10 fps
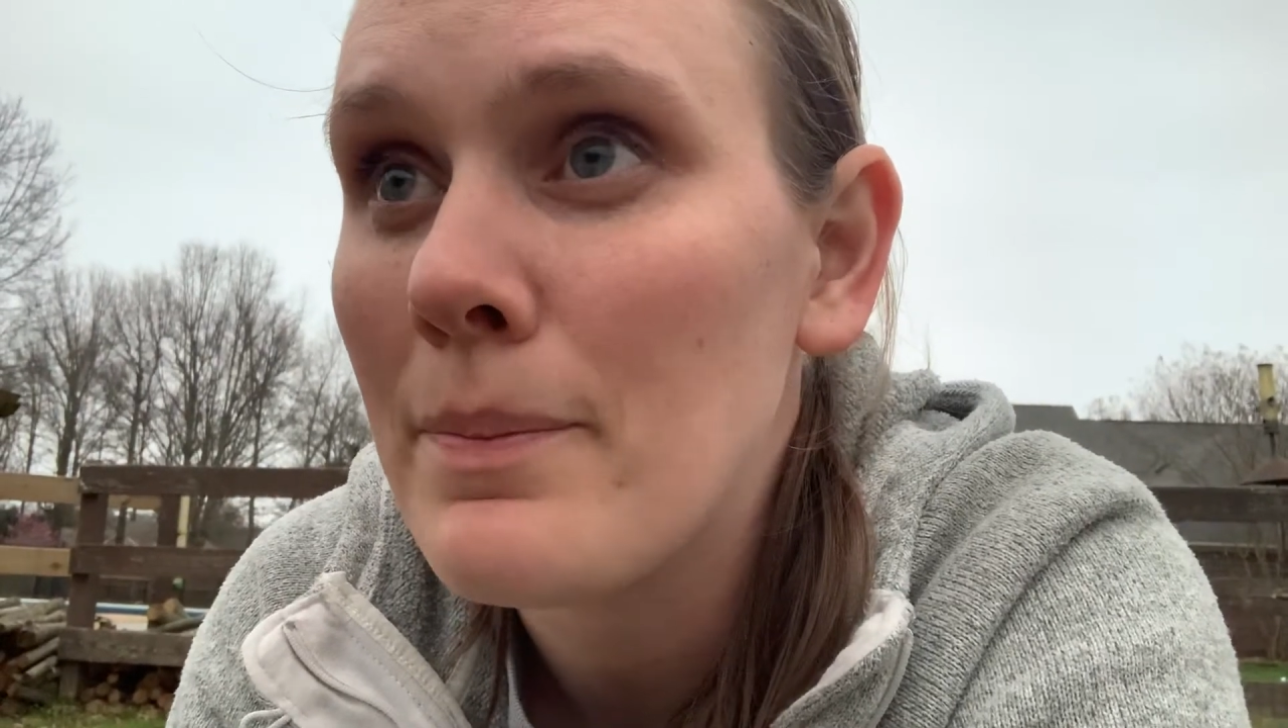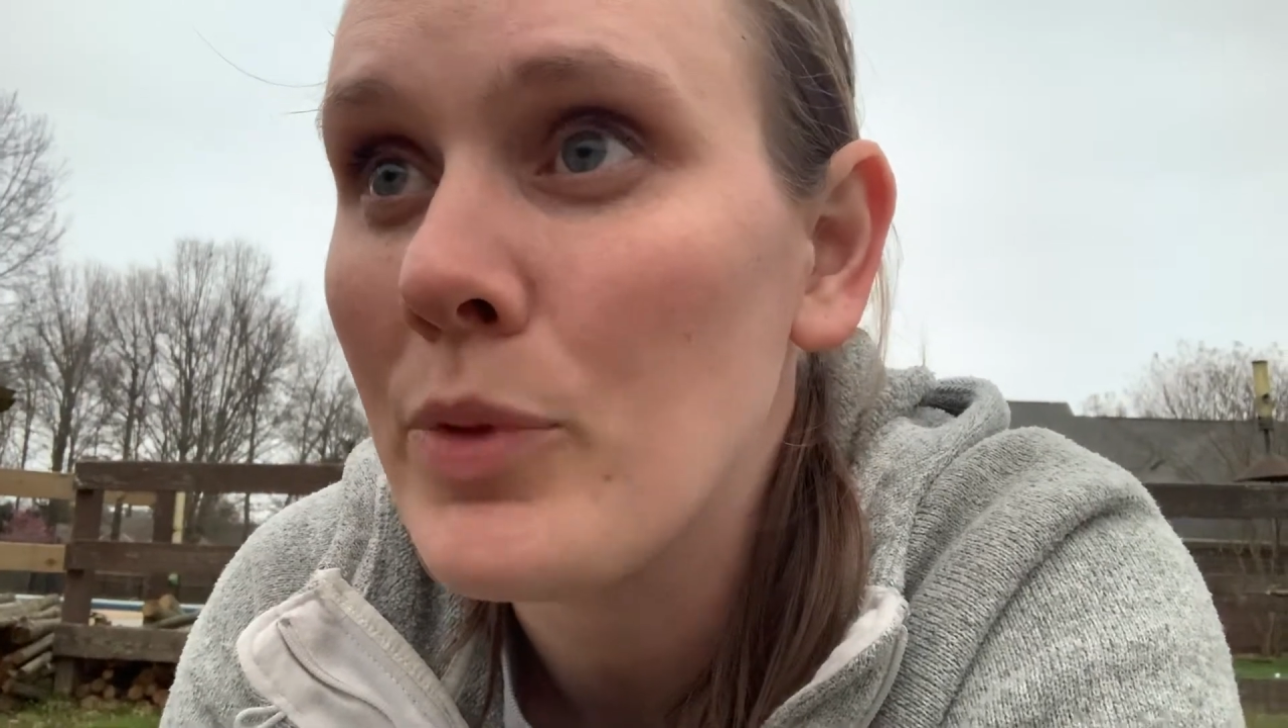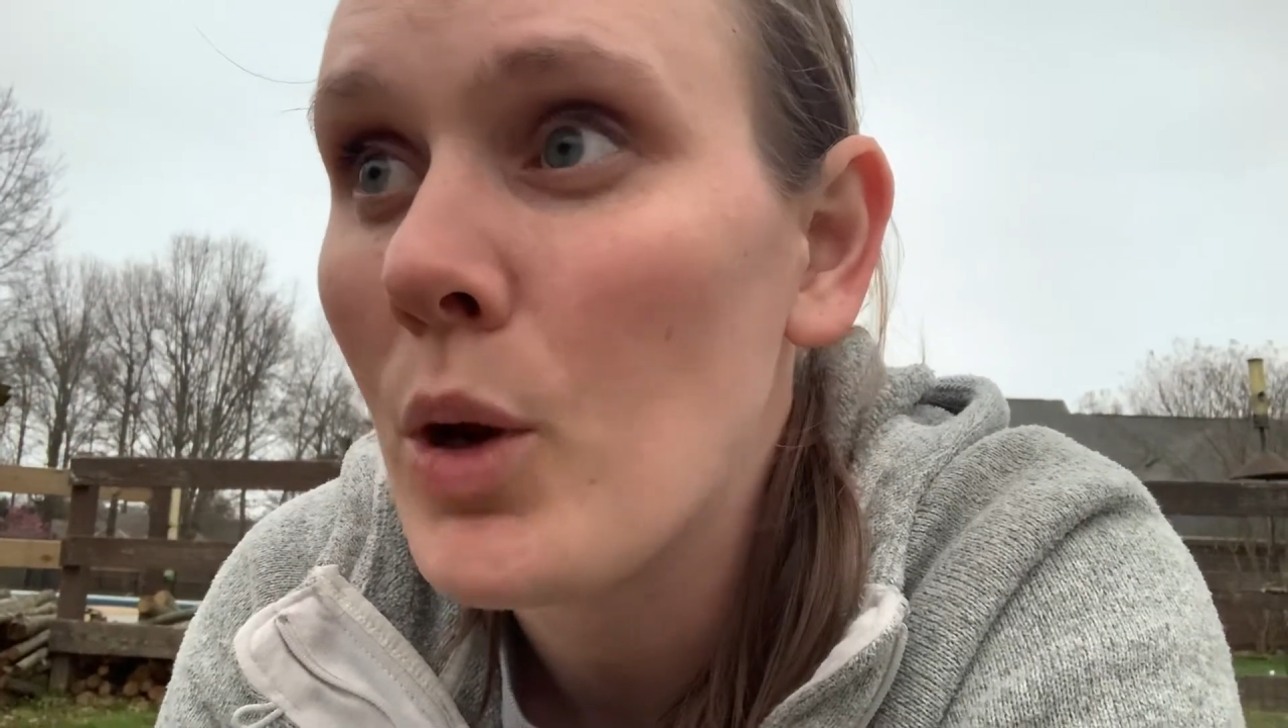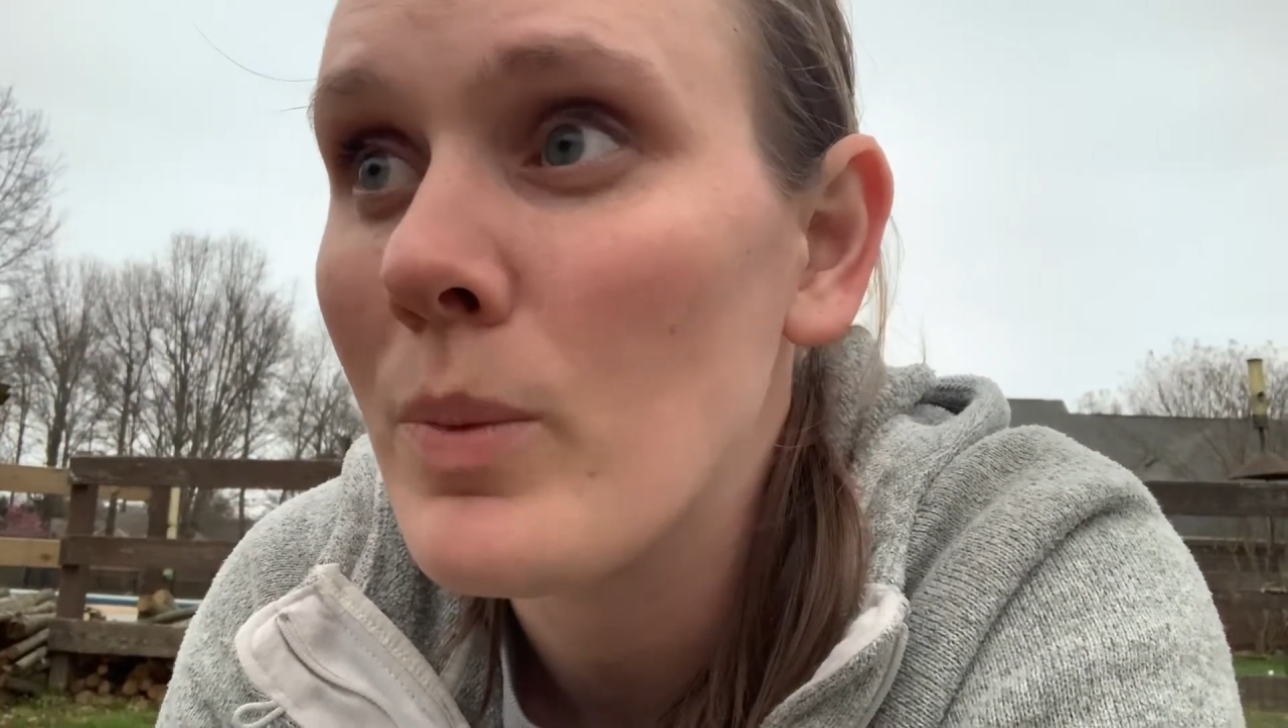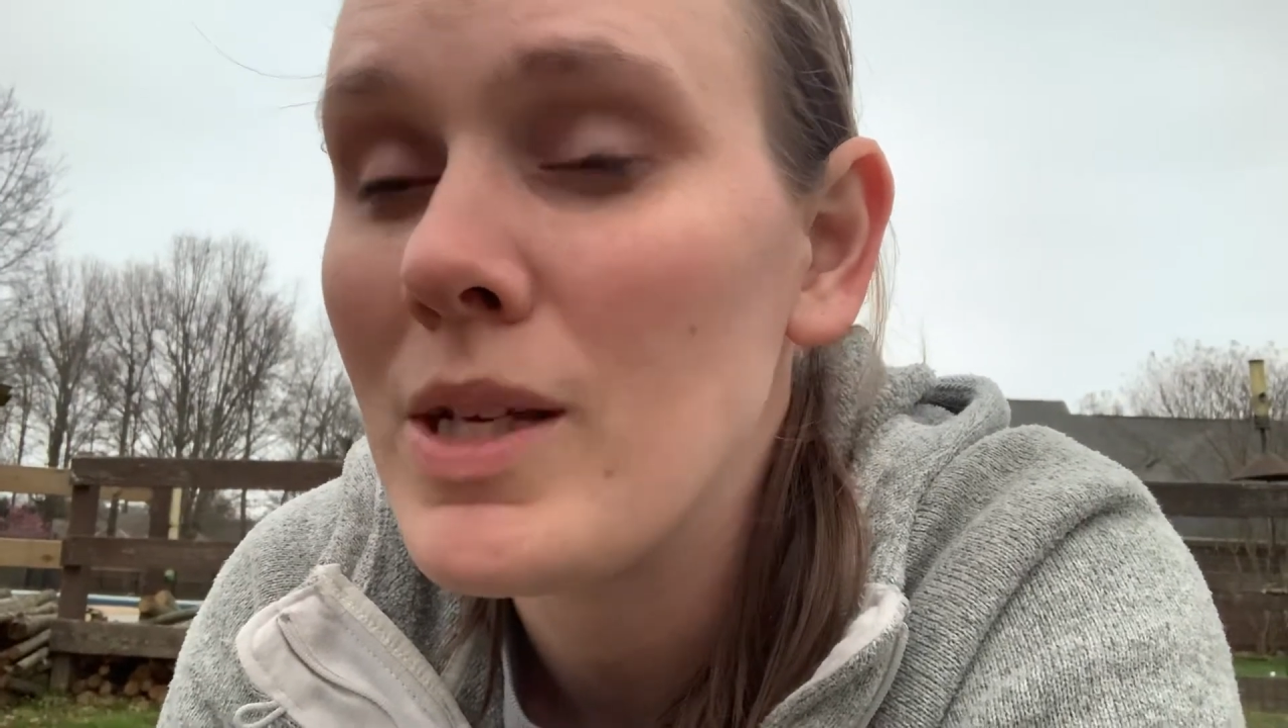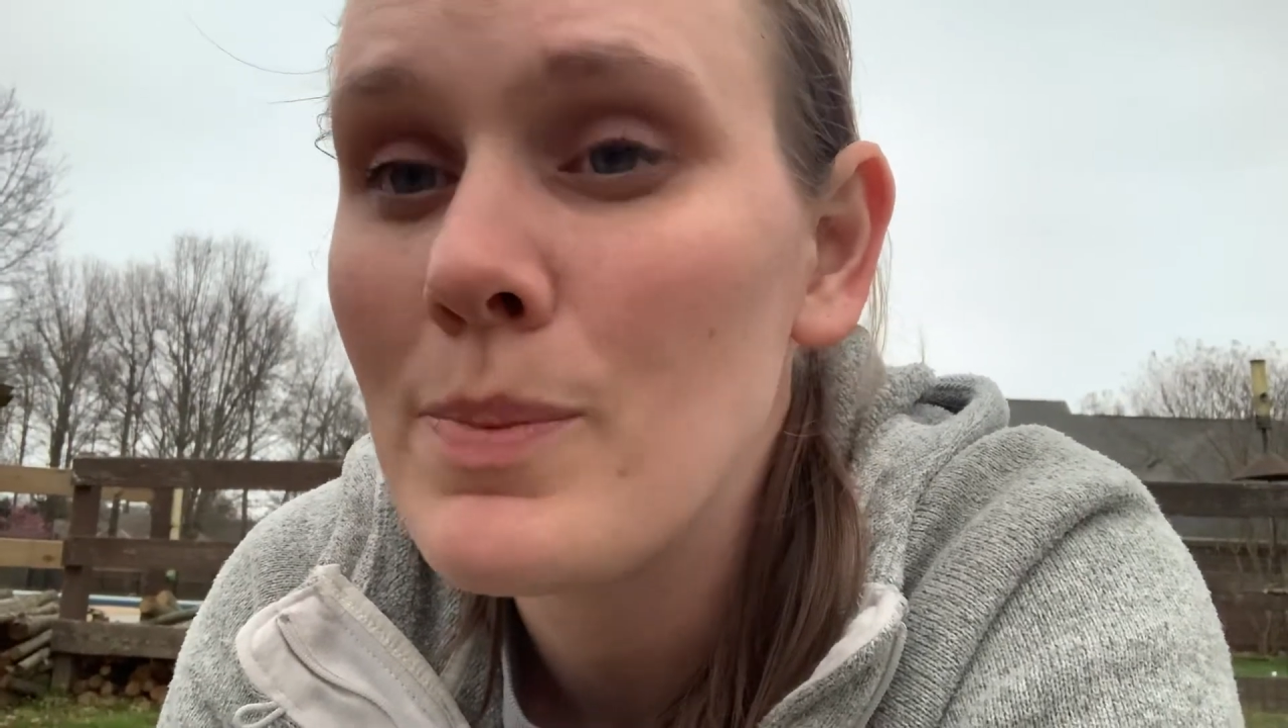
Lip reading: Nobody's